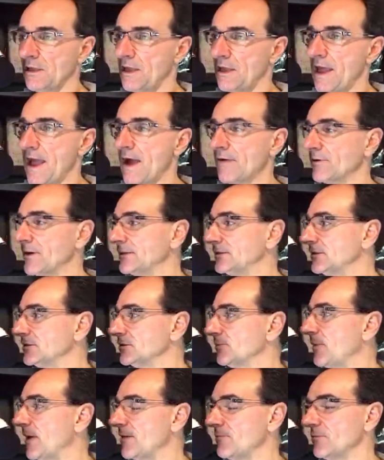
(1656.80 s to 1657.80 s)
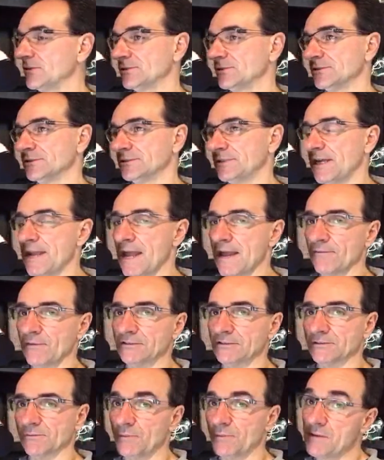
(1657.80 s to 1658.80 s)
I would anticipate Michigan State having
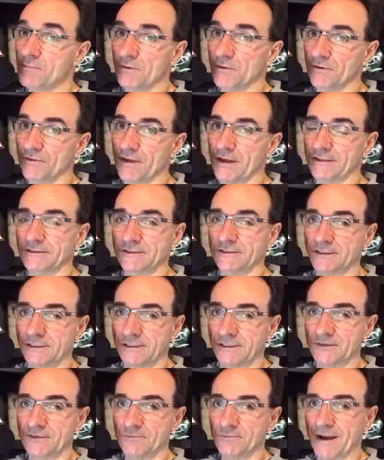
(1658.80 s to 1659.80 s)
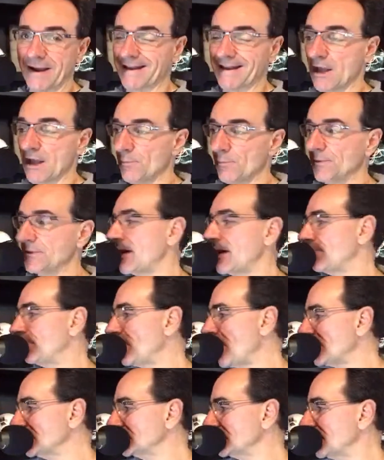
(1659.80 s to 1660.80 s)
some people that might help in that
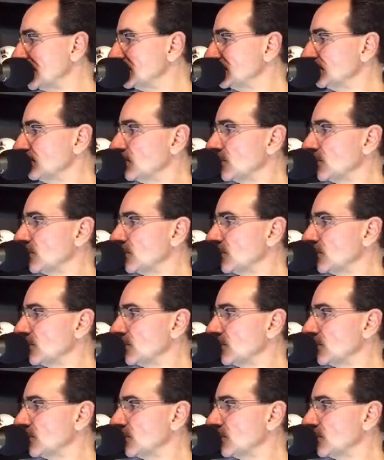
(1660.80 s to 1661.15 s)
process.